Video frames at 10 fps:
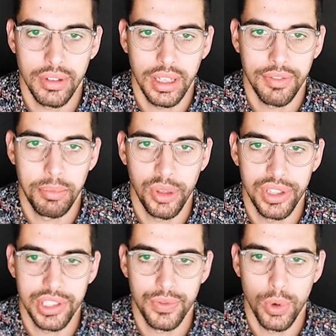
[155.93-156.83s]
I built
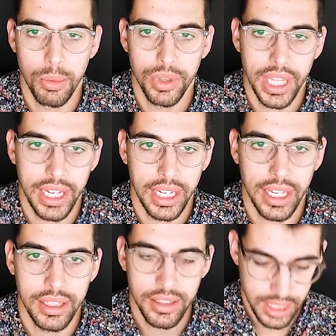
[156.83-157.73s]
this form with N8N,
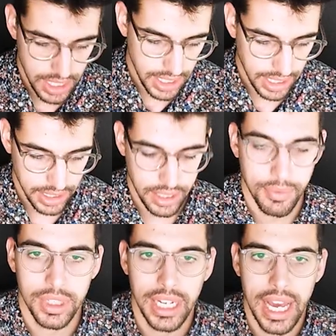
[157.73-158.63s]
and then I'm
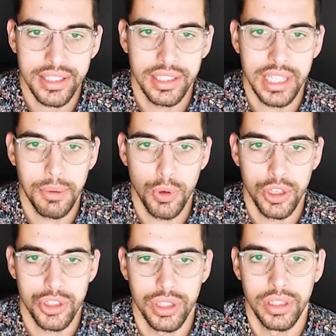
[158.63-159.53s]
going to ask the same
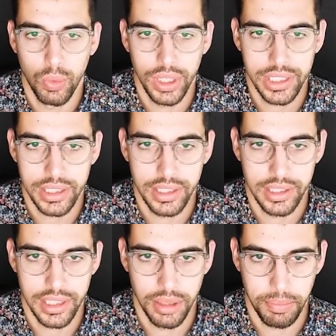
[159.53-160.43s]
question. What
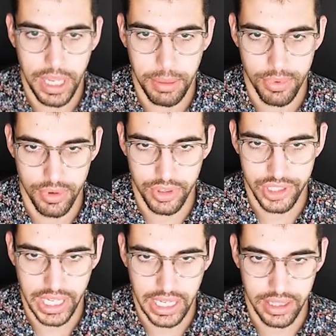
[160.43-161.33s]
does the paper
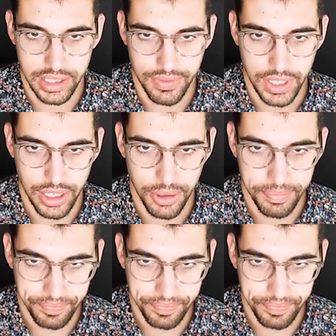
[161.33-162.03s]
say in this video?